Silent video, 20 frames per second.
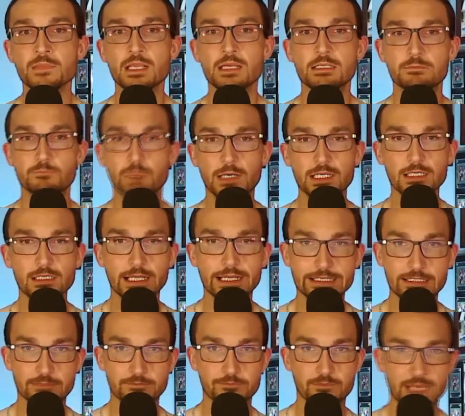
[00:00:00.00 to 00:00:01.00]
Bud
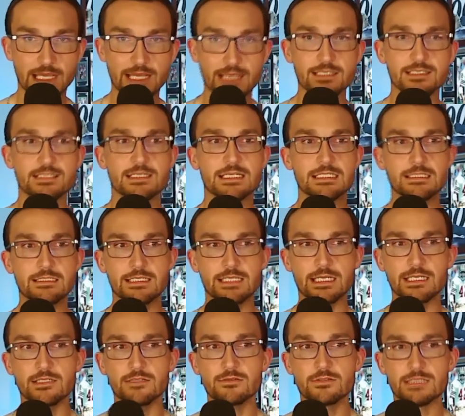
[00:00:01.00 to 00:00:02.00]
Light has
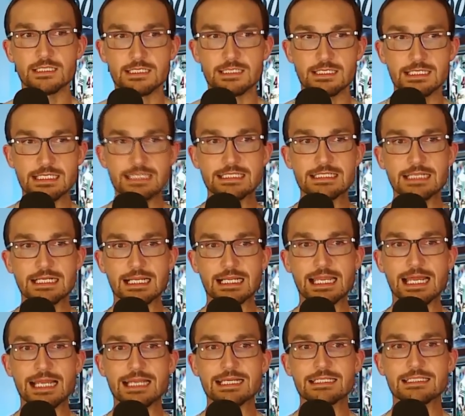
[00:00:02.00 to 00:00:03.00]
continued to see
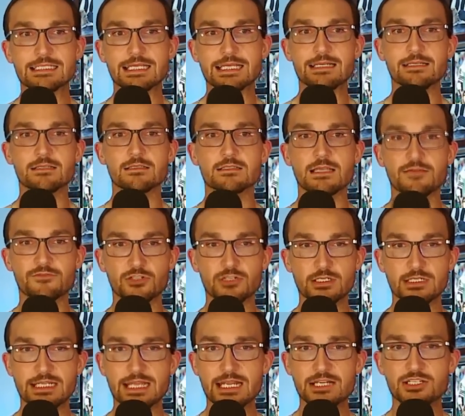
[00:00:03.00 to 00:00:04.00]
declining sales after
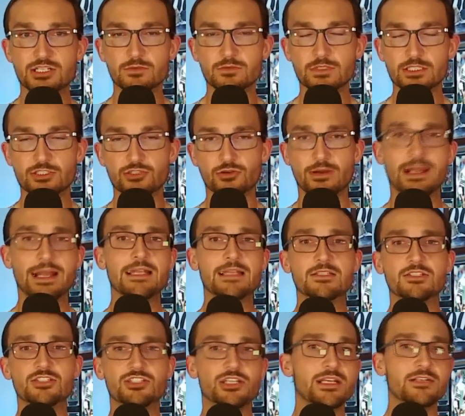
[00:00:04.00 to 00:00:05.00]
engaging with
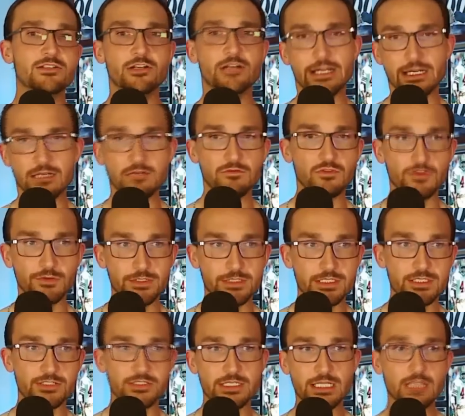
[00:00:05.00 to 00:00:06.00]
transgender
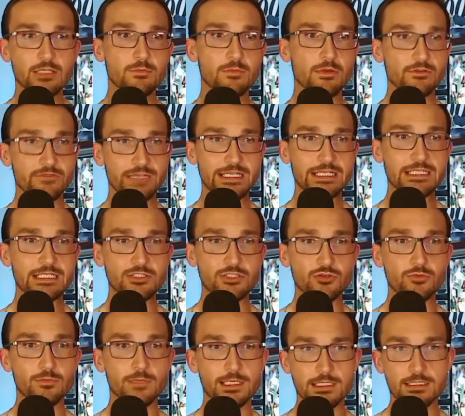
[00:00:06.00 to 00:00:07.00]
influencer Dylan Mulvaney
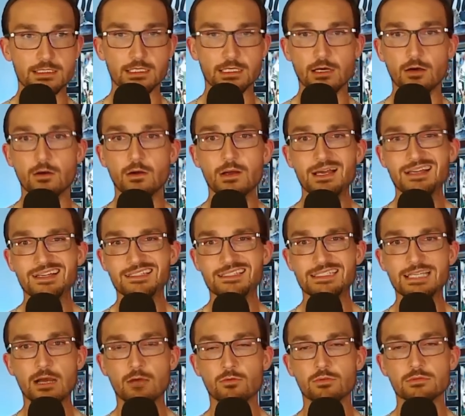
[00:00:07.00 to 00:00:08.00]
2 months ago.
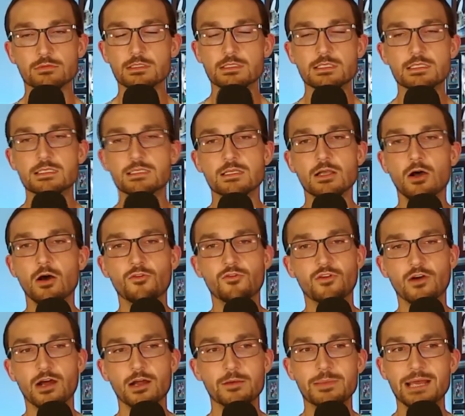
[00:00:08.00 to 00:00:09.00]
Yeah, we're so
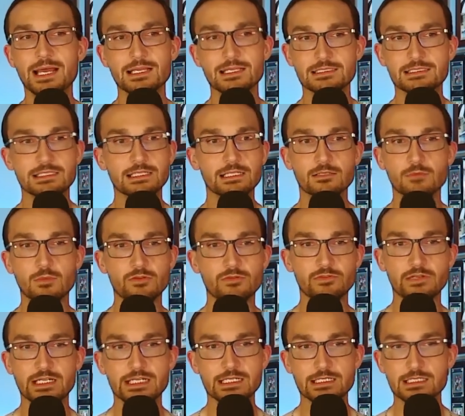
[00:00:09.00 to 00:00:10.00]
far past Dylan
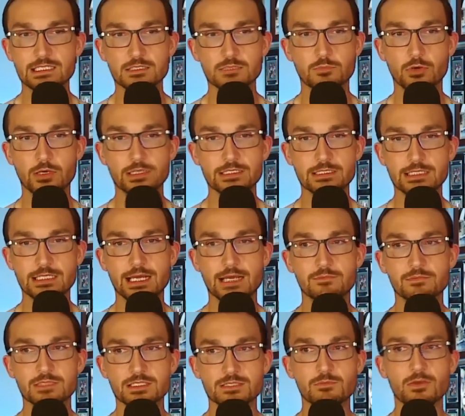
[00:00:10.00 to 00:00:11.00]
Mulvaney at this point in
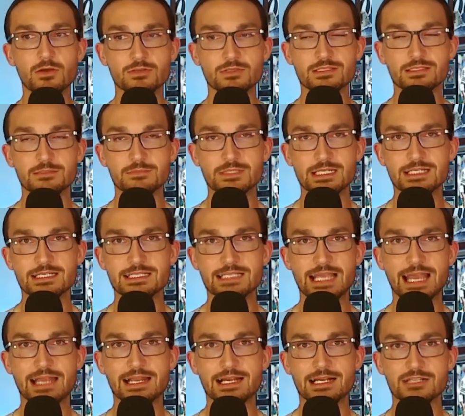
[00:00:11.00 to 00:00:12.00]
time. It's mostly because
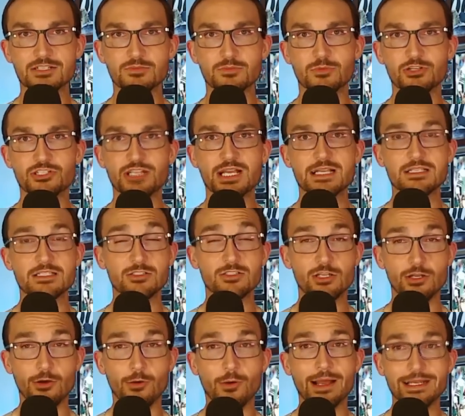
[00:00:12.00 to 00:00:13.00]
Anheuser Busch has
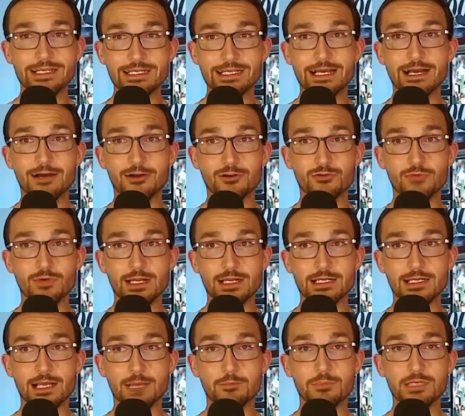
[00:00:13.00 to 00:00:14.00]
no idea how to run
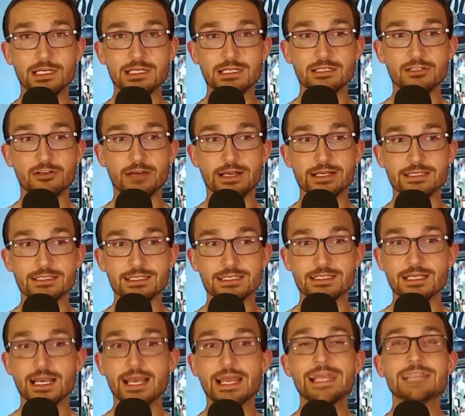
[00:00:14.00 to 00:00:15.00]
a company in
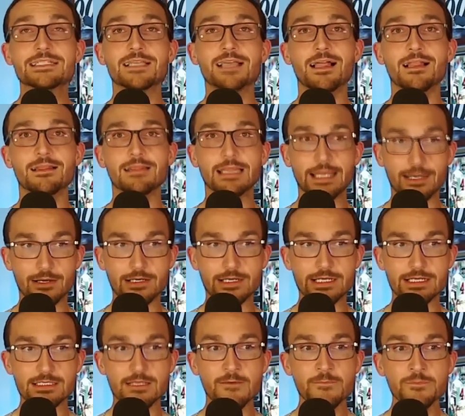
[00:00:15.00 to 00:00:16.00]
crisis. It's
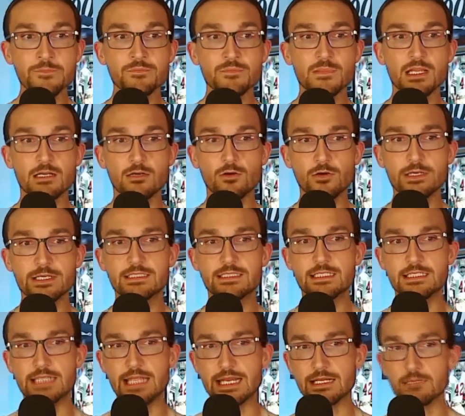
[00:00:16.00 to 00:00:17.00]
hilarious. According
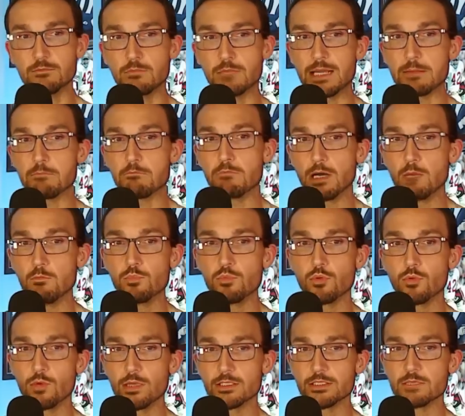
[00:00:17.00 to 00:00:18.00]
to data by Bump
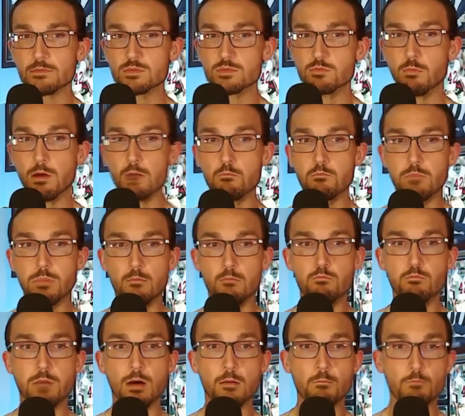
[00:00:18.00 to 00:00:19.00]
Williams,
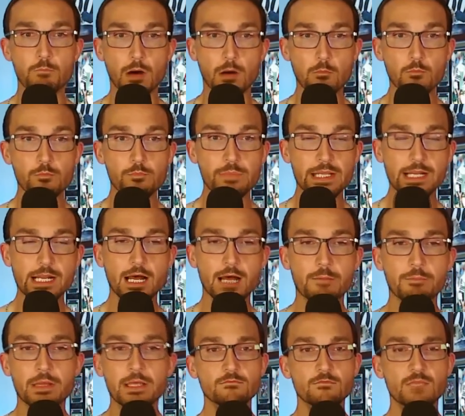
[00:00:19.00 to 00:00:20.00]
bump it
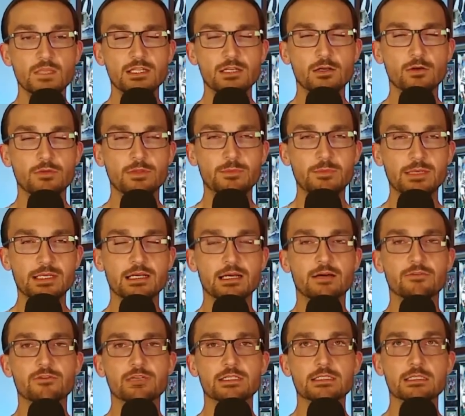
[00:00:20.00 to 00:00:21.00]
up. You know, we've been
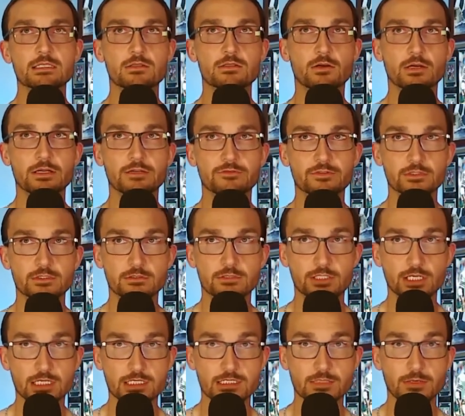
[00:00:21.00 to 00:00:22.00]
covering this story for
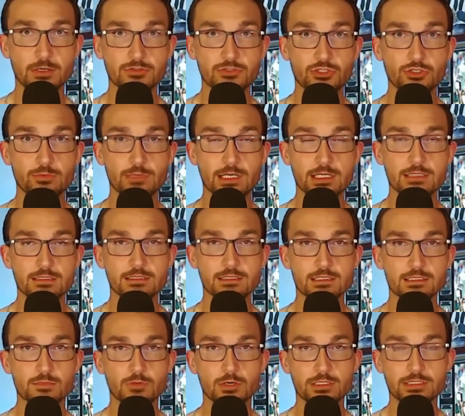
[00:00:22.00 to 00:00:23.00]
just about 2 months at
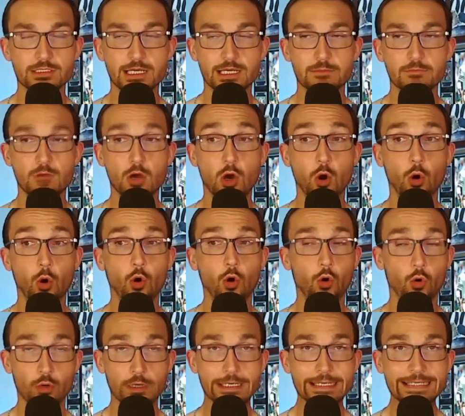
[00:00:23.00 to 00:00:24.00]
this point in time.
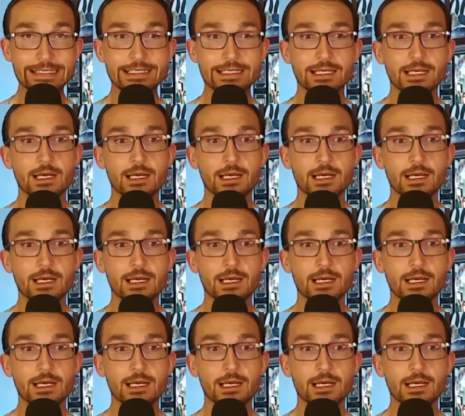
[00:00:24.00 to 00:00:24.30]
Holy.